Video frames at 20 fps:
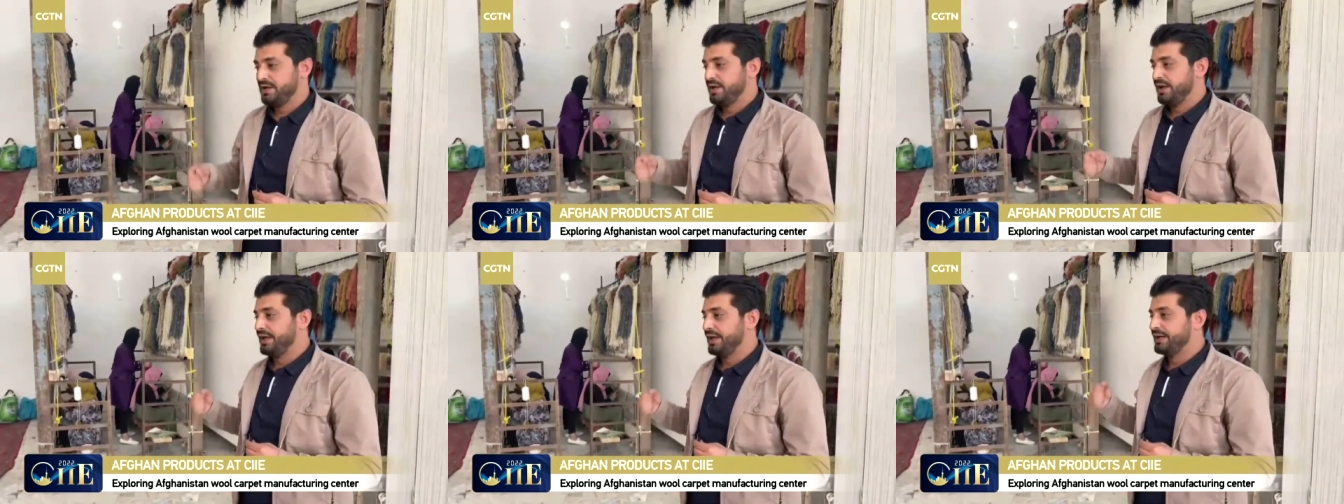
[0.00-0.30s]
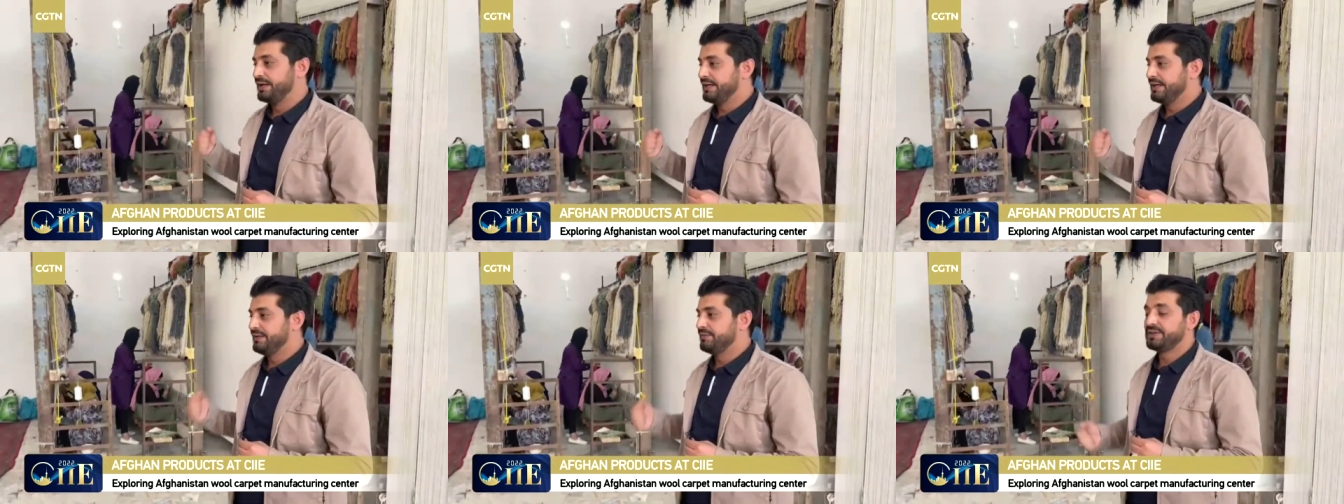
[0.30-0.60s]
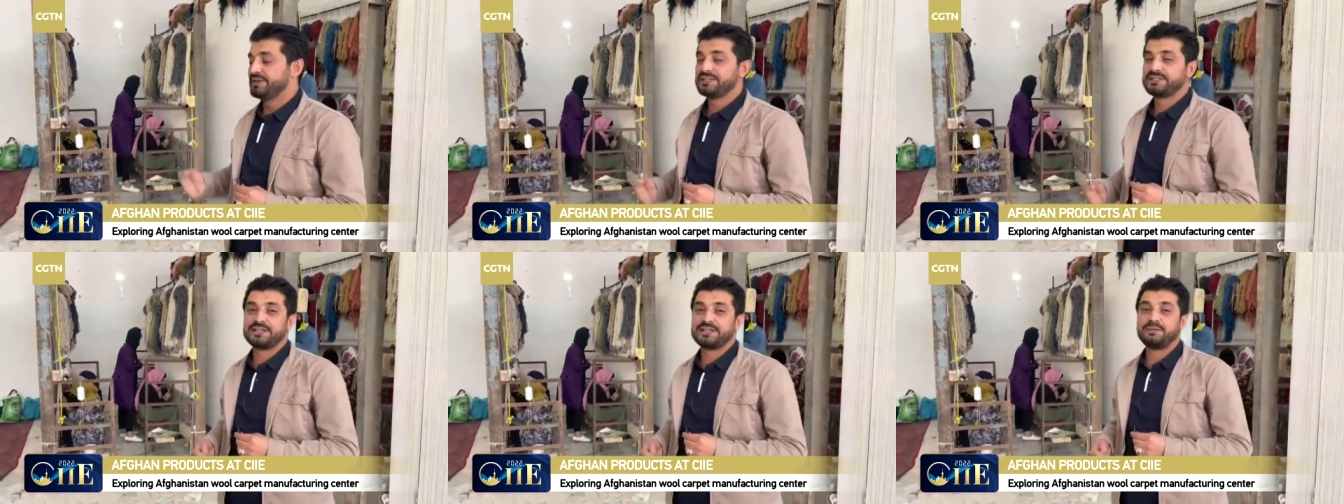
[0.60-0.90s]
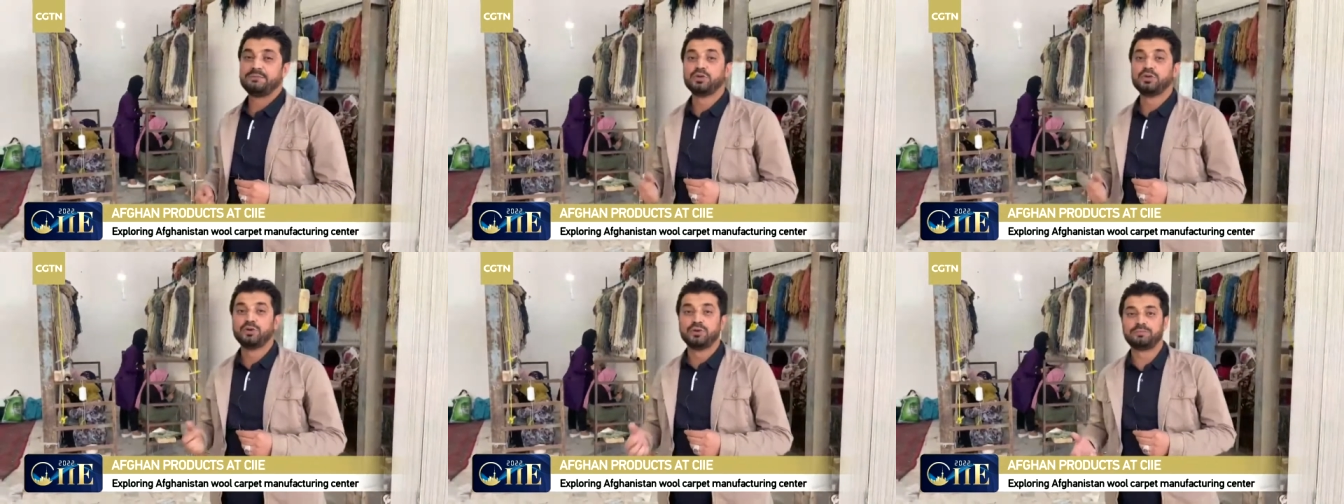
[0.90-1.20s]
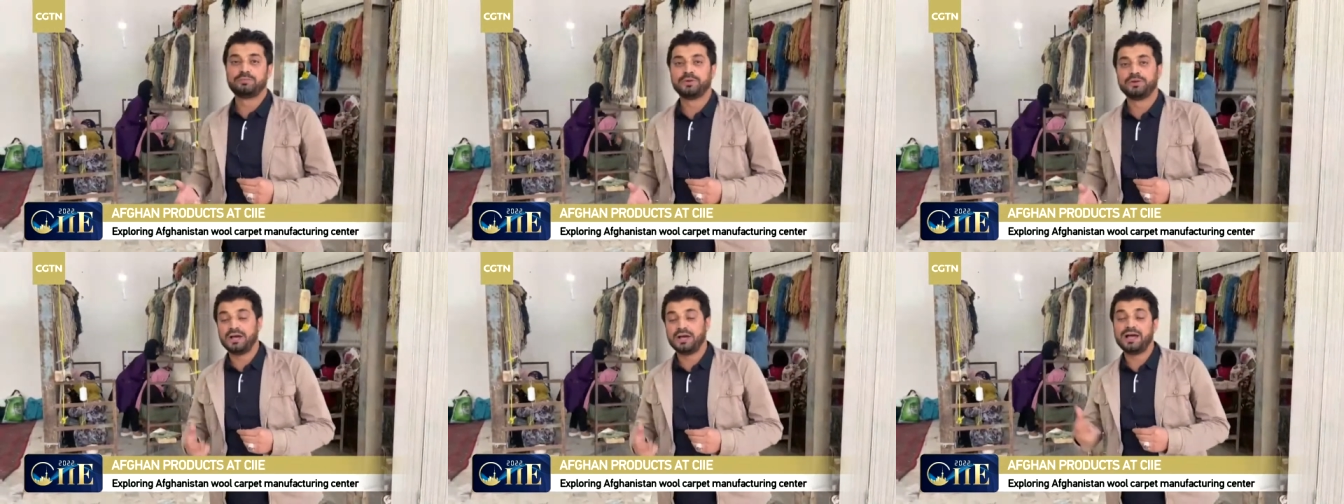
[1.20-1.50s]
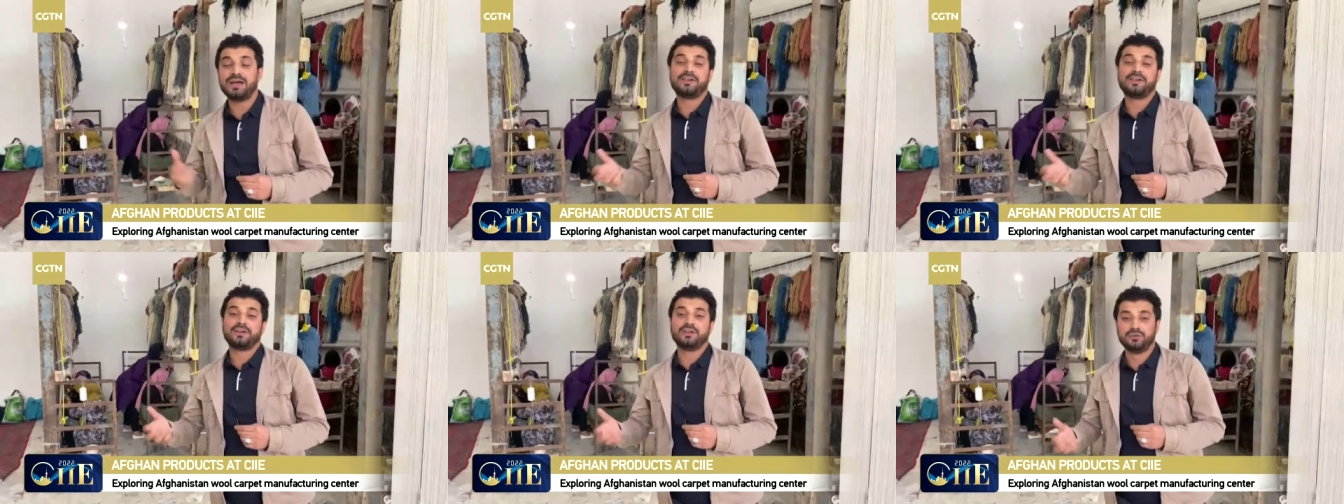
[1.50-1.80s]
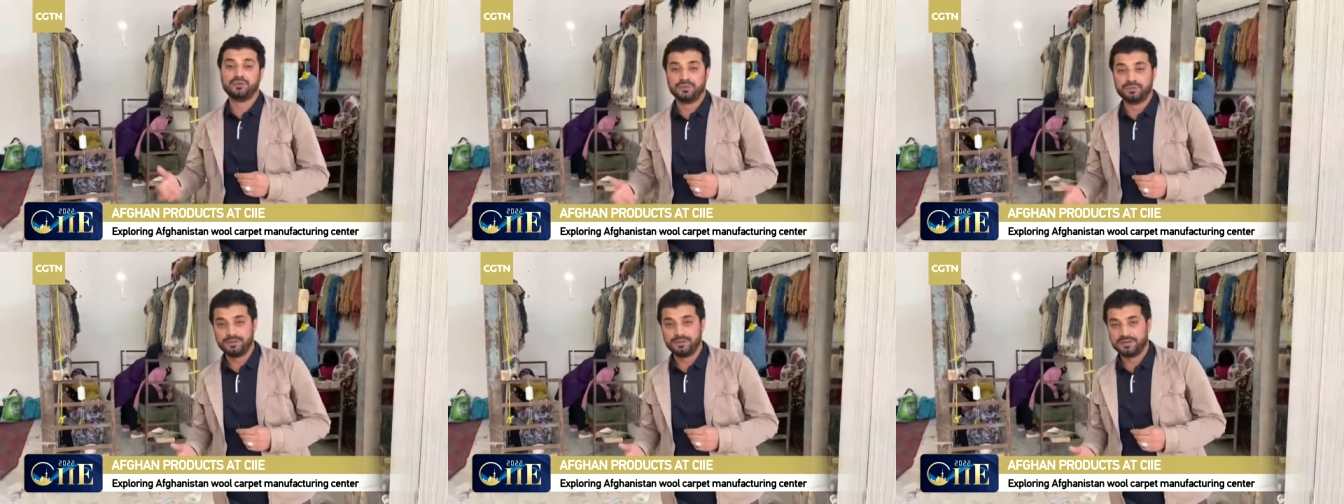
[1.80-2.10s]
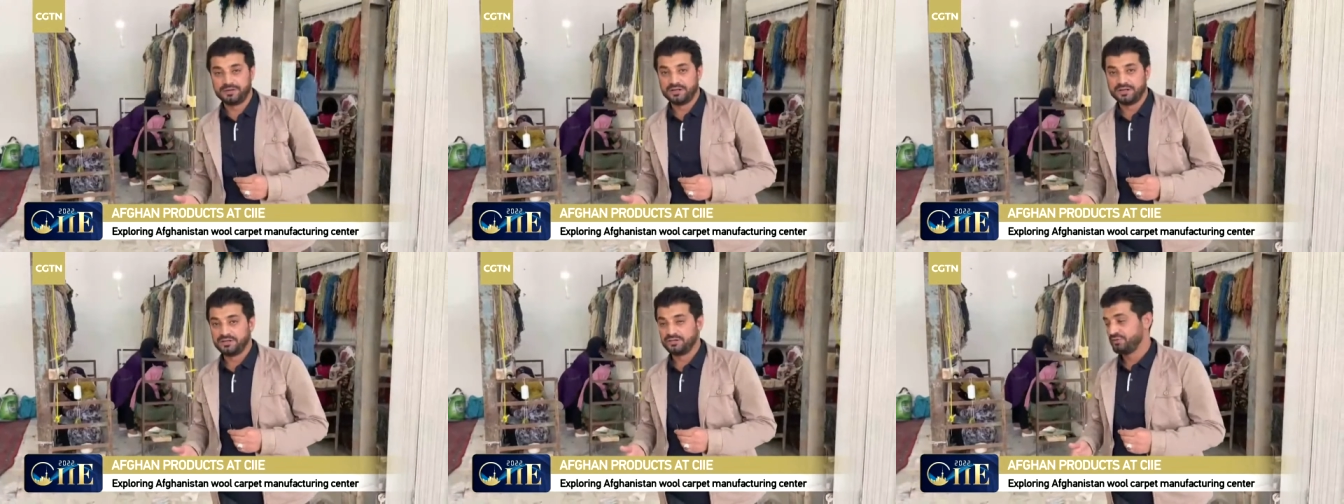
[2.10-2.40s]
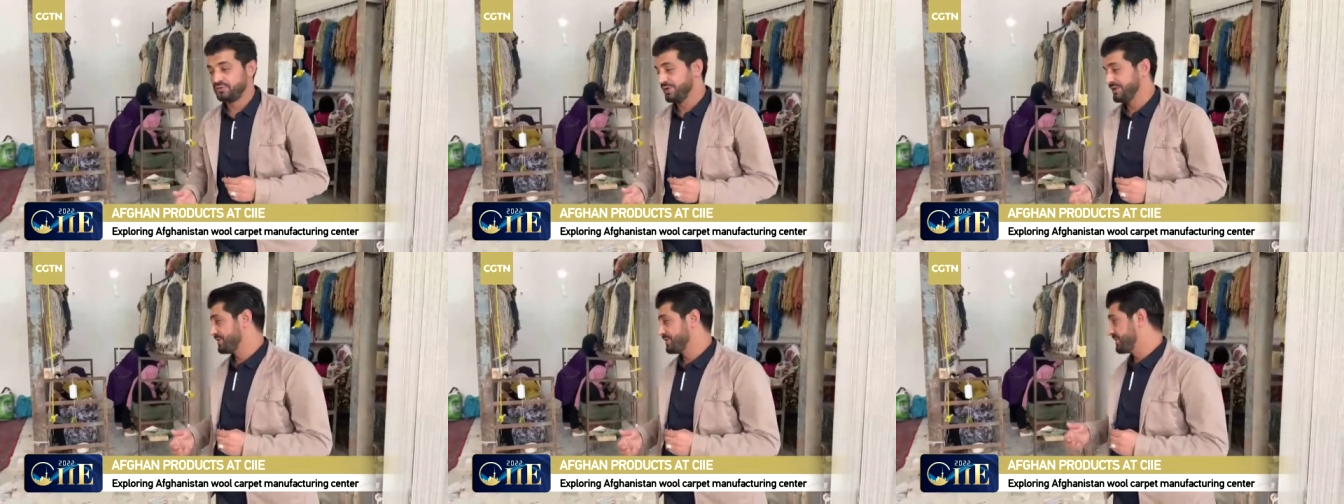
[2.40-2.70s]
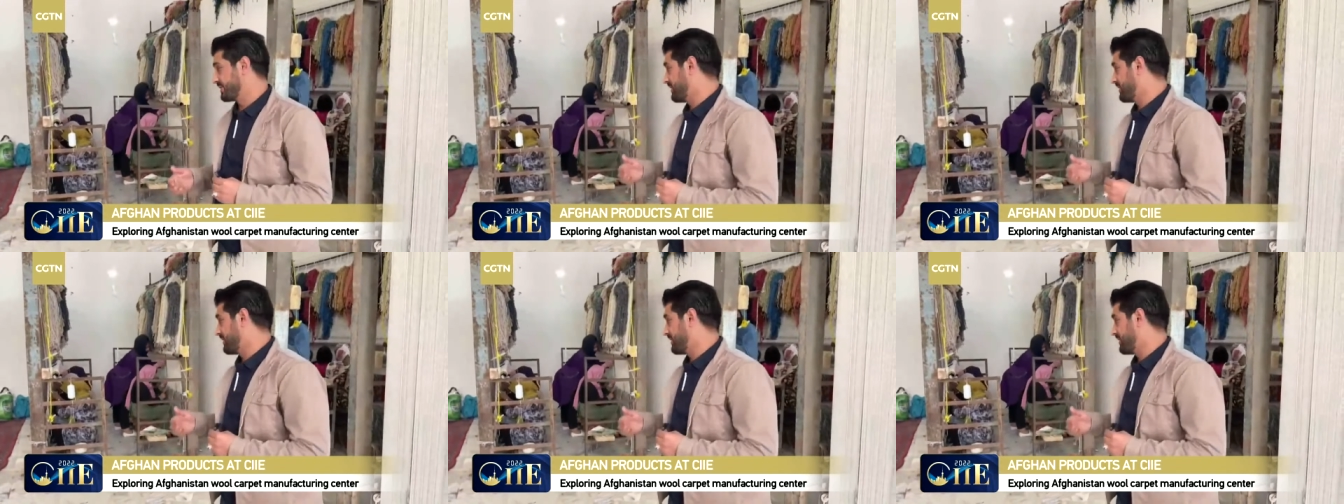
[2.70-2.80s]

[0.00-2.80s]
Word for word: and even some European, other European countries,